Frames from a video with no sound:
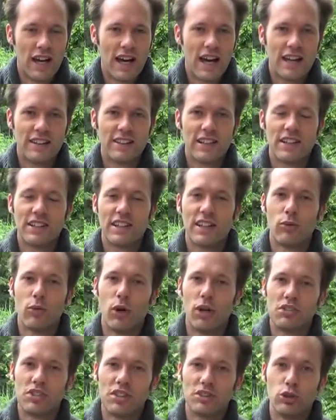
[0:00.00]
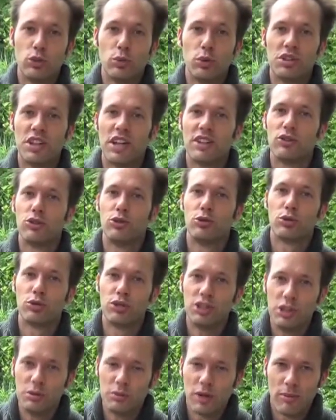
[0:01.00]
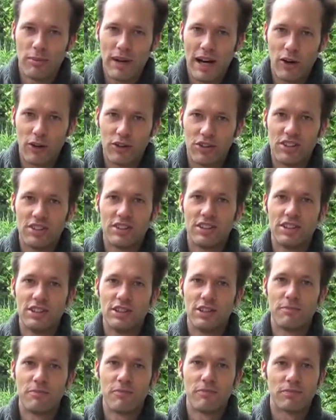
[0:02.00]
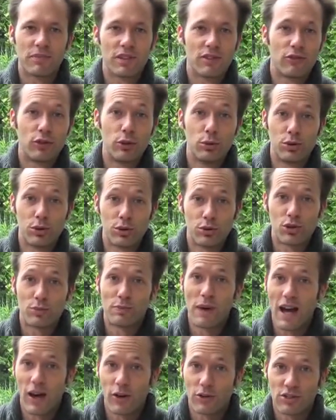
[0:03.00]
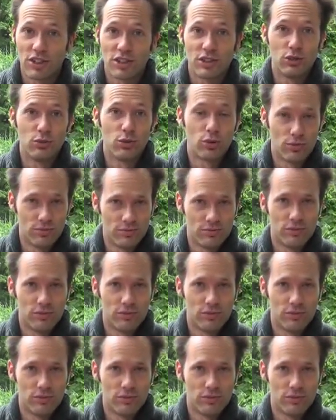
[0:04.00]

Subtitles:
and the idea was that you would then dream about the future spouse that you were, you